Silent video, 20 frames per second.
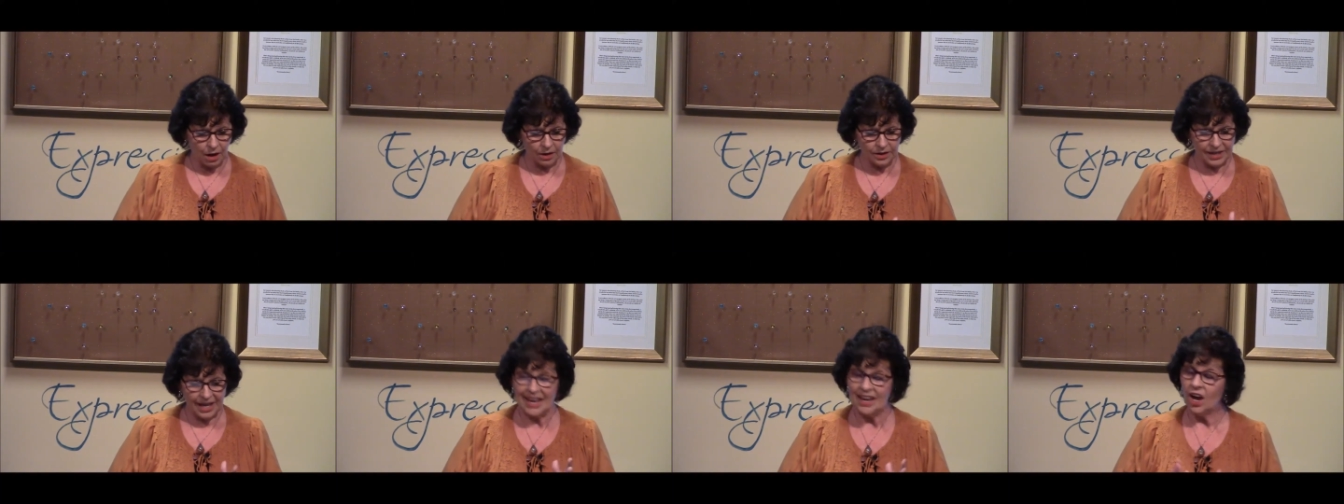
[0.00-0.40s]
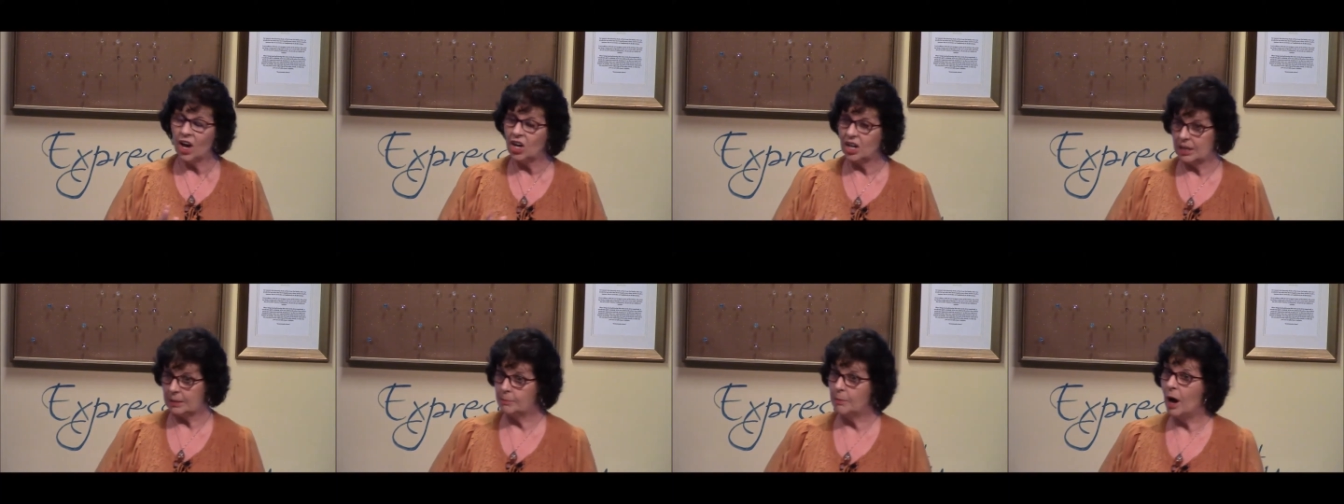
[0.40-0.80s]

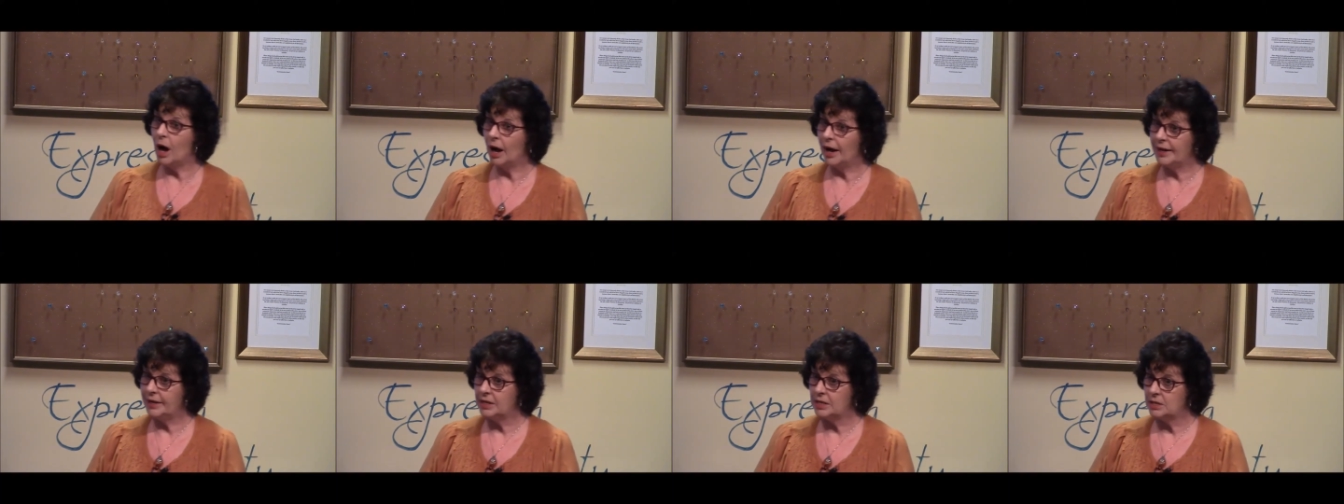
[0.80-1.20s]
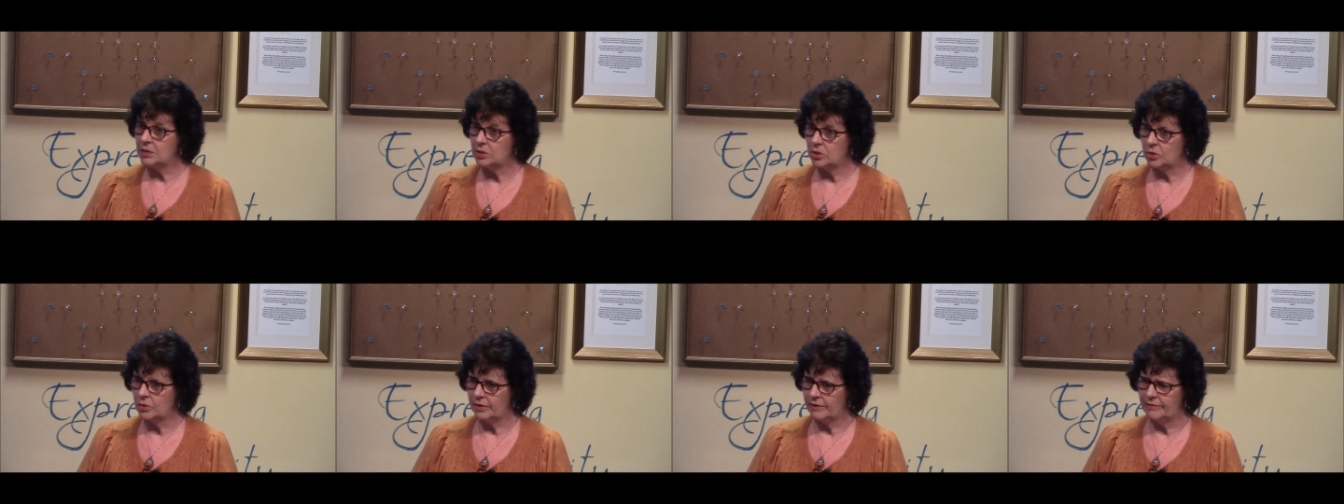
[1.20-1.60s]
chaotic mind
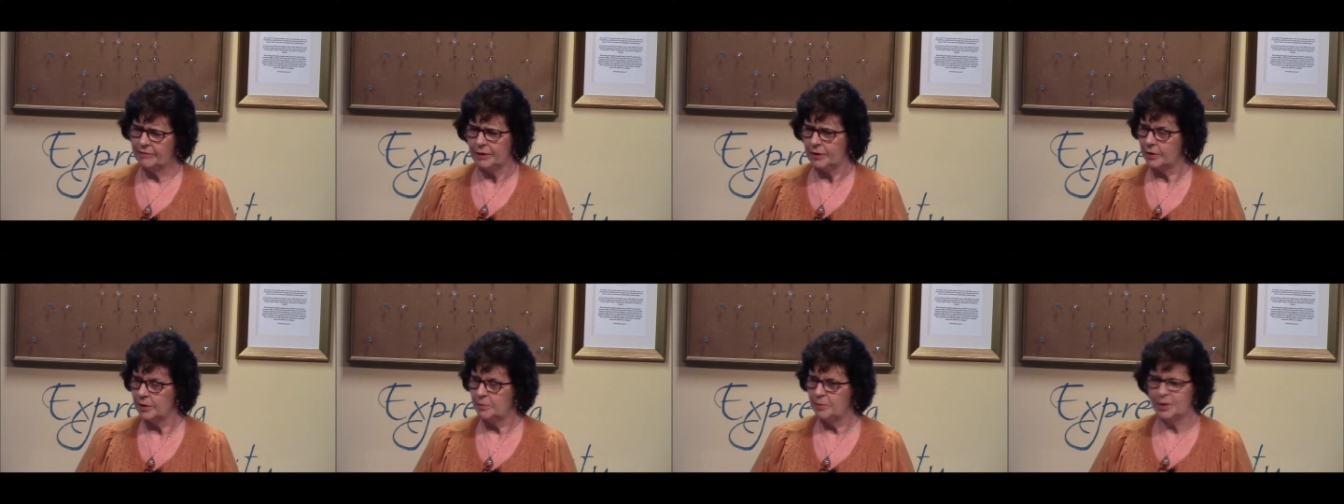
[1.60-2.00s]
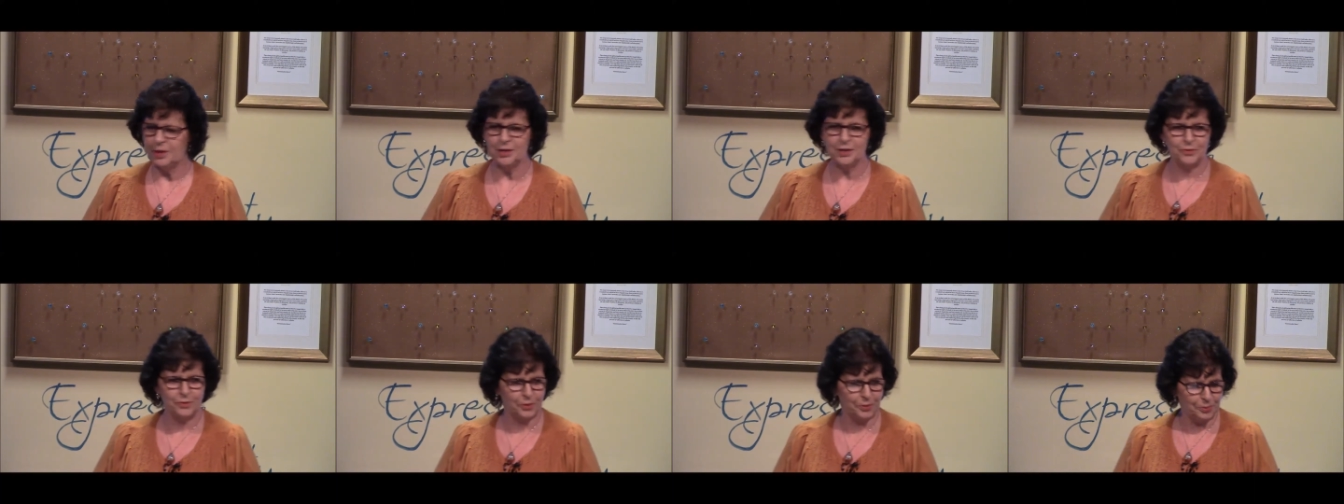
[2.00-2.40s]
into a very
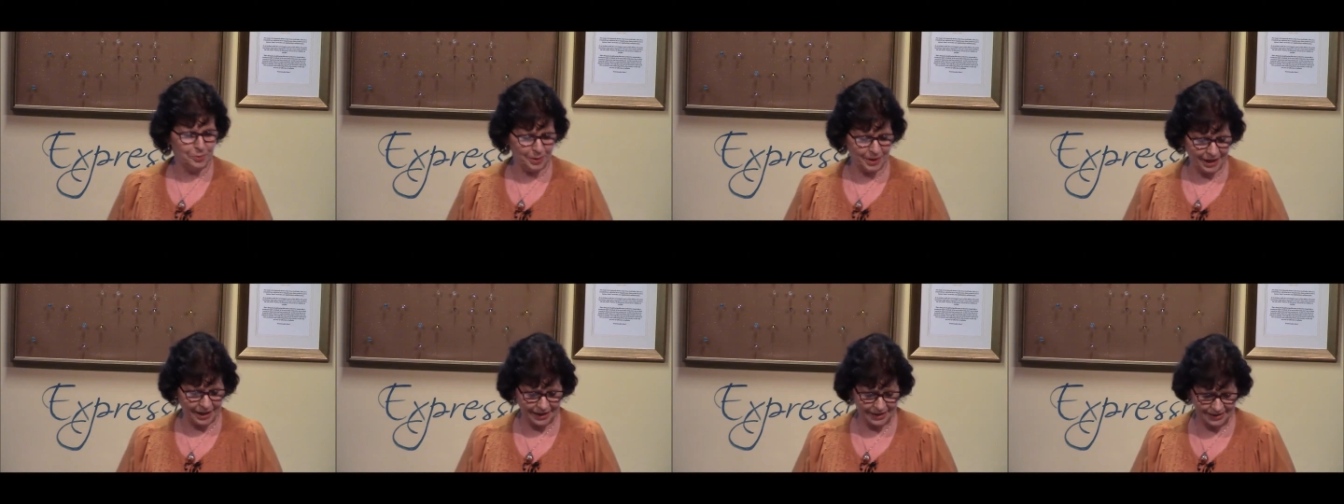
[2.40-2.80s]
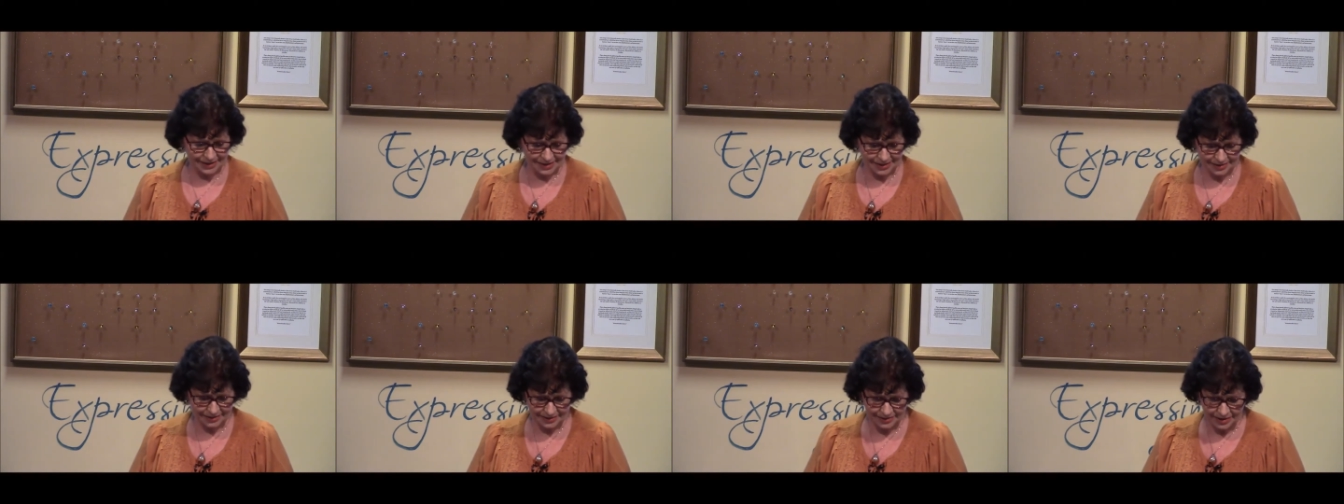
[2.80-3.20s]
peaceful
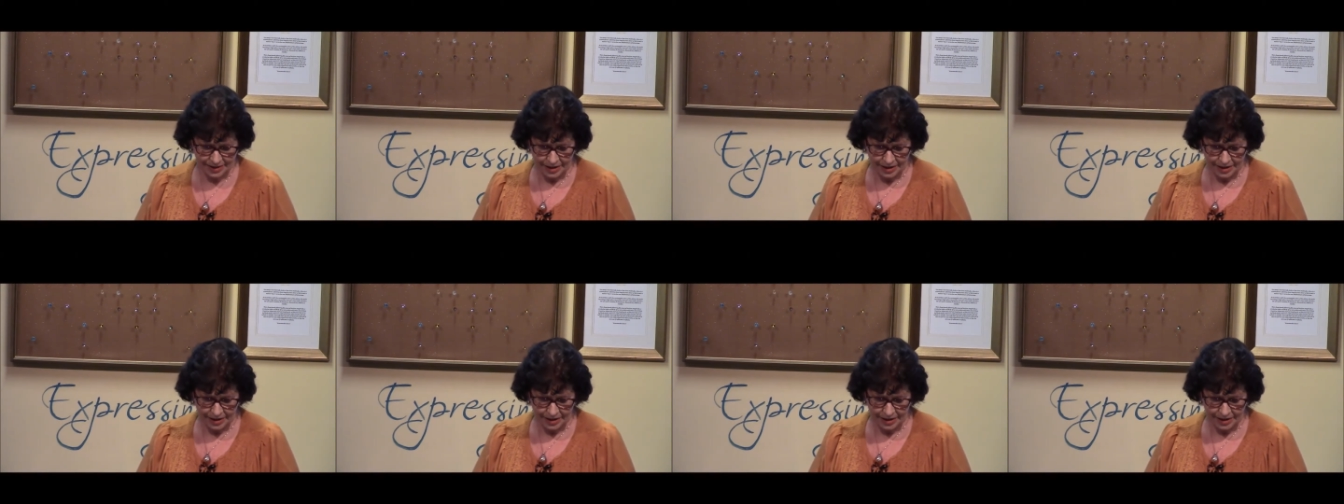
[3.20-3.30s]
place.